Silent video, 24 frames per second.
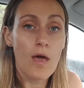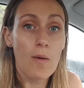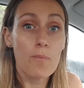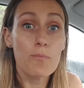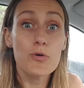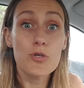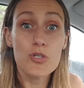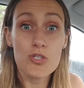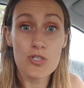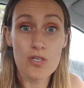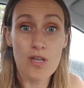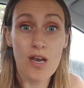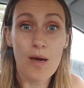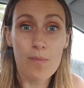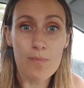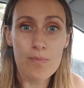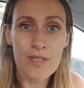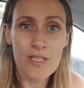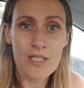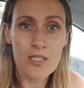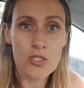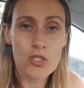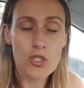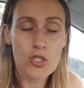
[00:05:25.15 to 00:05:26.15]
push it up
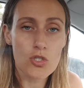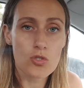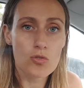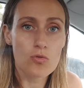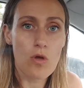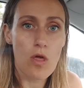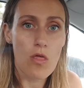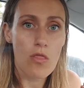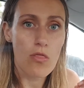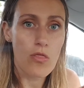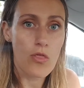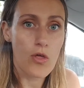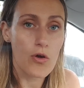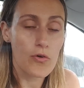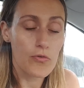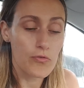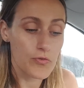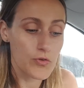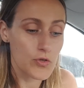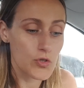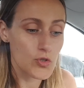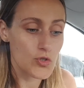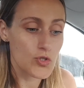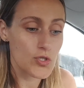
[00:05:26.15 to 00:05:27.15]
into the
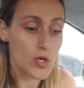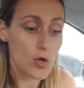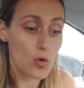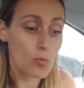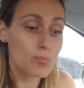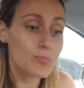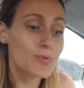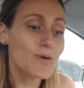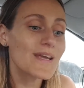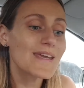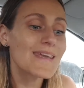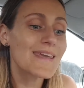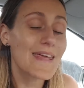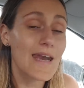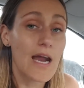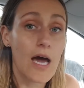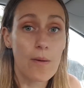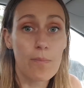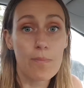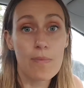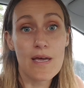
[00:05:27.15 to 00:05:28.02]
future, or break it up,